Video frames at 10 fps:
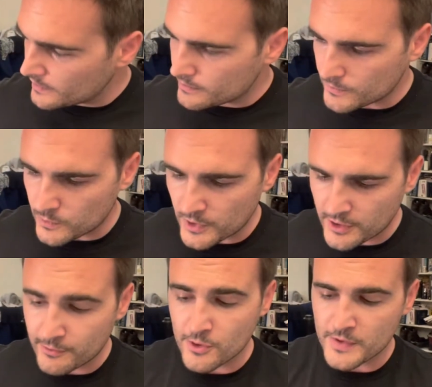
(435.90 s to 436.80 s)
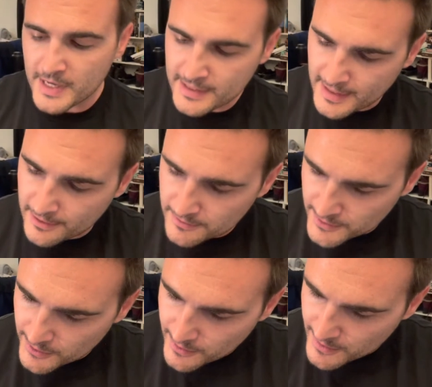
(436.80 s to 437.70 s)
But we already wrote that down,
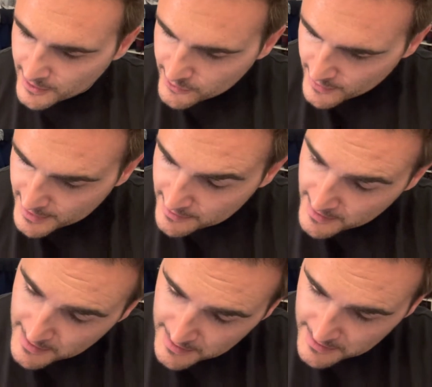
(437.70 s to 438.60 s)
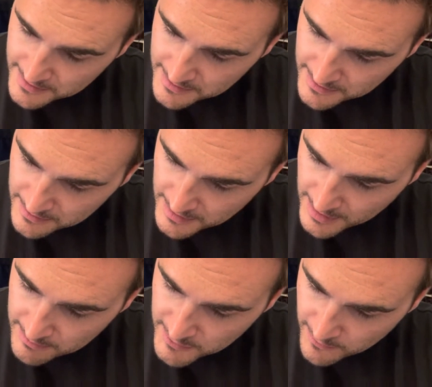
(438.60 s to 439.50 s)
so I'll just write
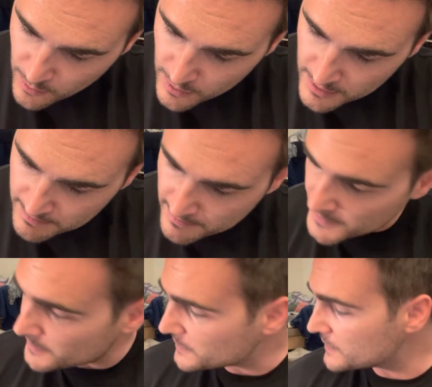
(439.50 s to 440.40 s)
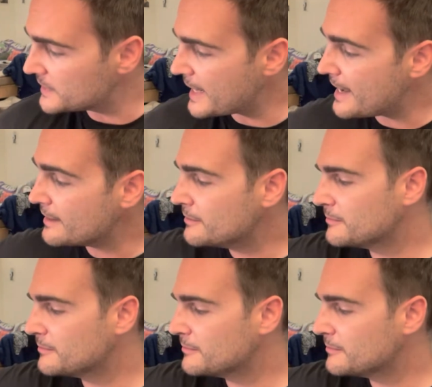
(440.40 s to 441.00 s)
×4 because the tag